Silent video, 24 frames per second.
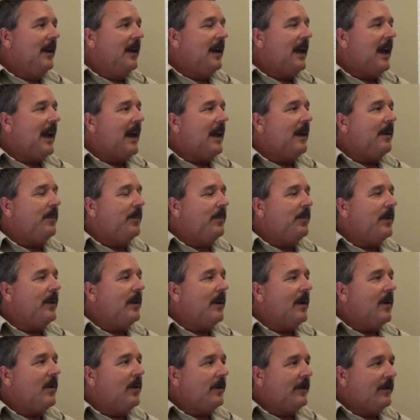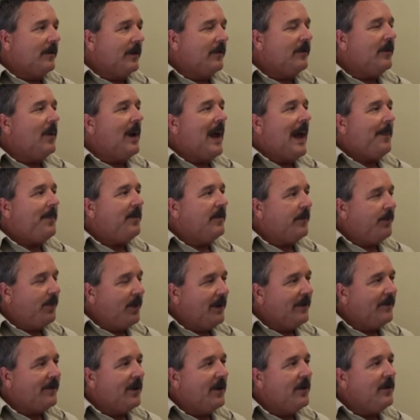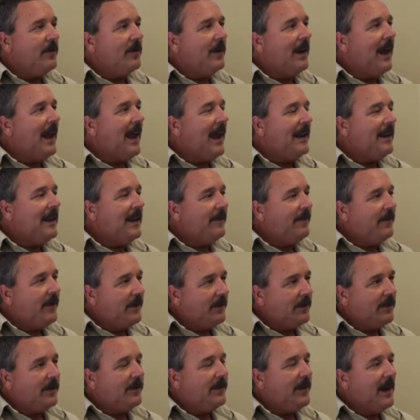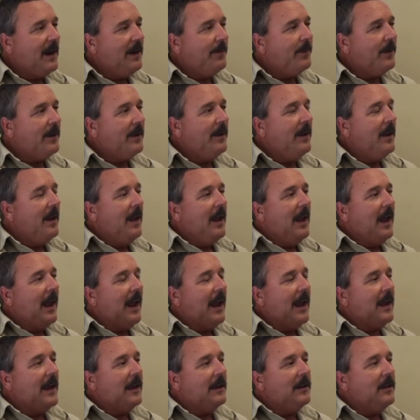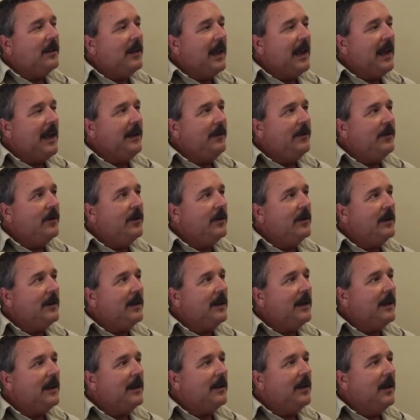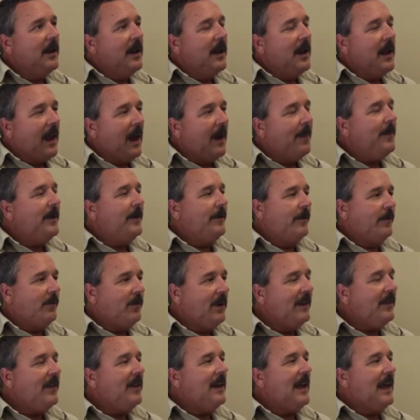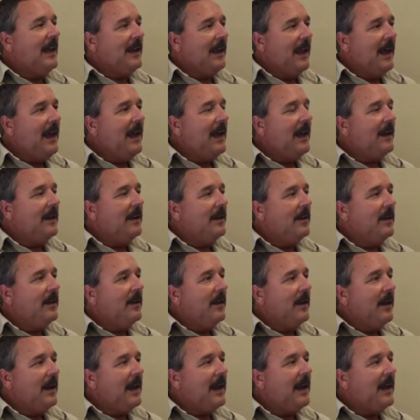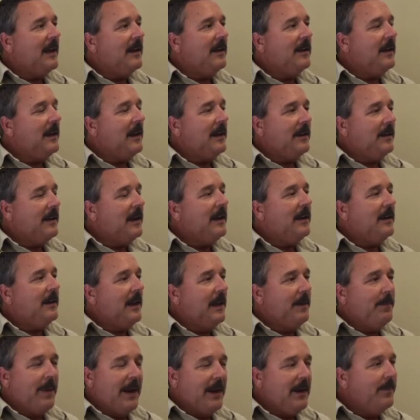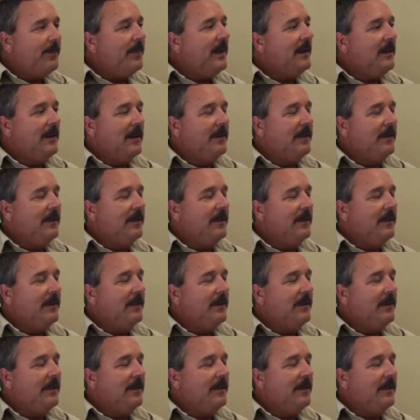and you know, it just so happens pre-surgery I had that physical therapy, and they took and helped me strengthen that leg, and it made a big